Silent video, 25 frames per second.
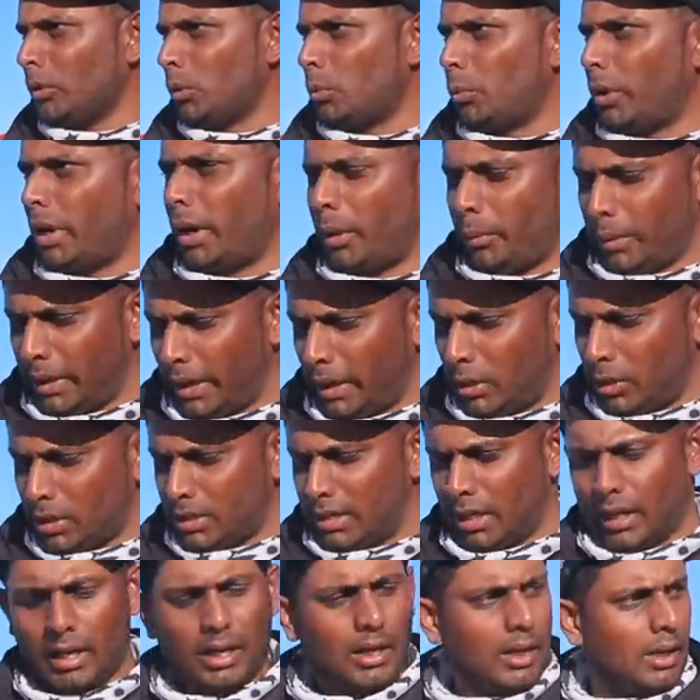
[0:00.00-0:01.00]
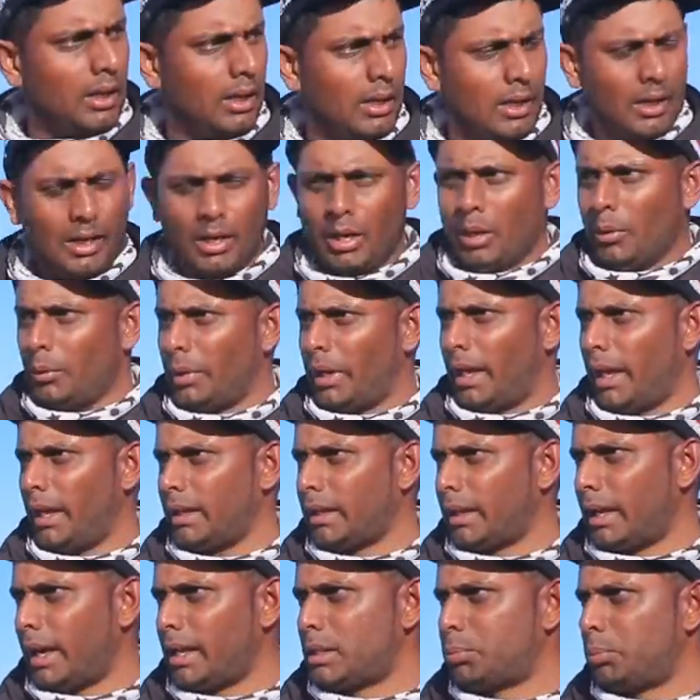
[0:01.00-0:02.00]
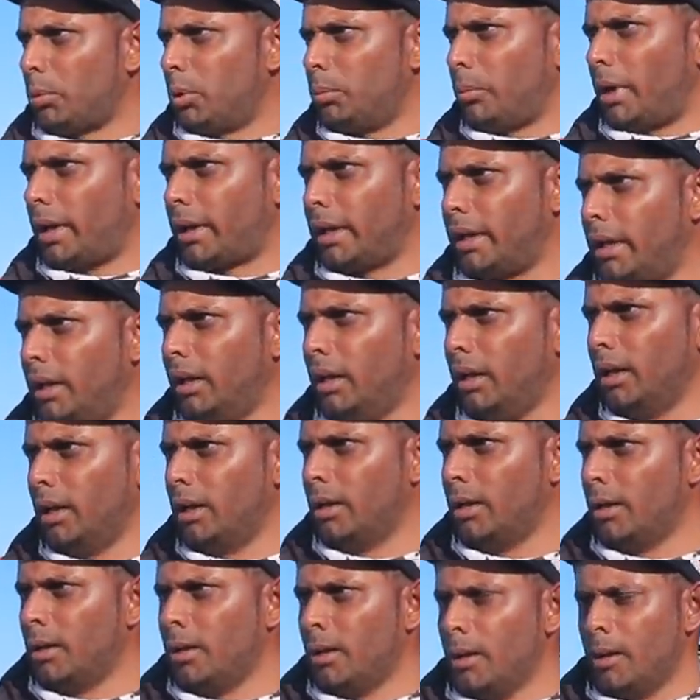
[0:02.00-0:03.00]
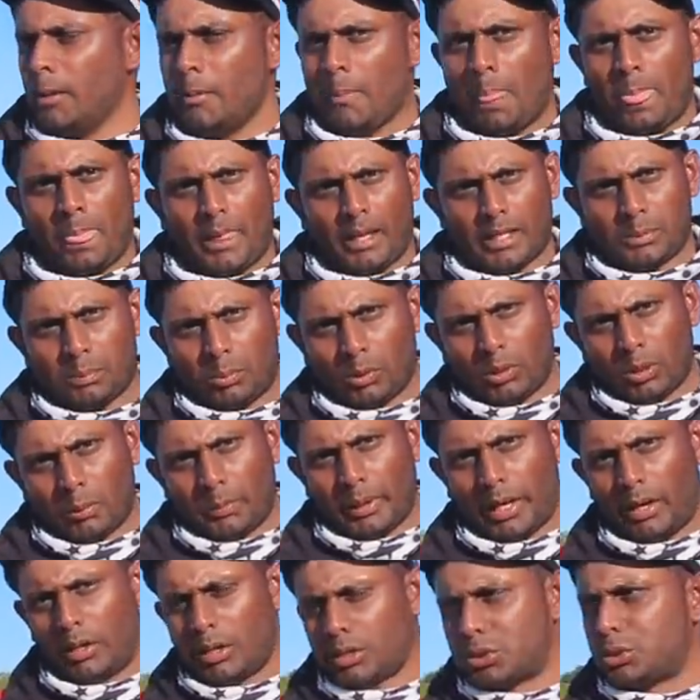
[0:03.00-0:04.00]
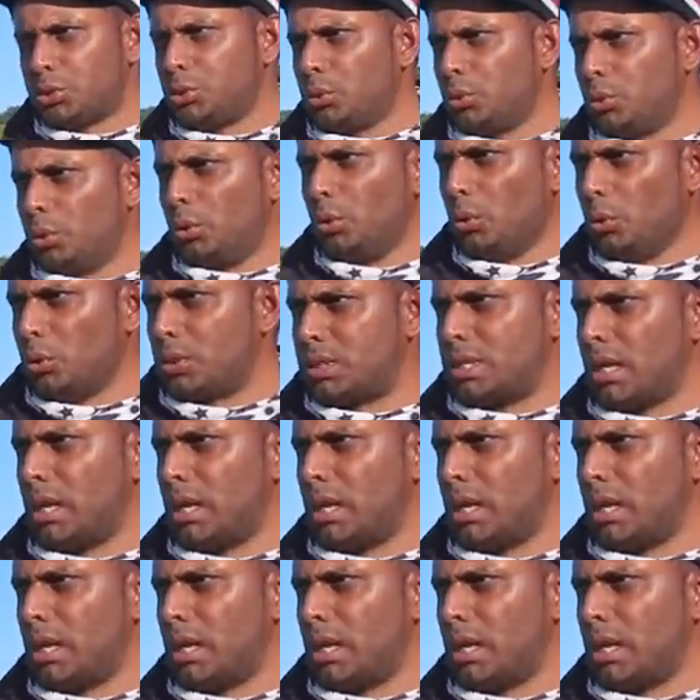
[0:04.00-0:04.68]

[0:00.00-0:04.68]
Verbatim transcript: where I had the guys pull my reel, they spooled the bait on too loose,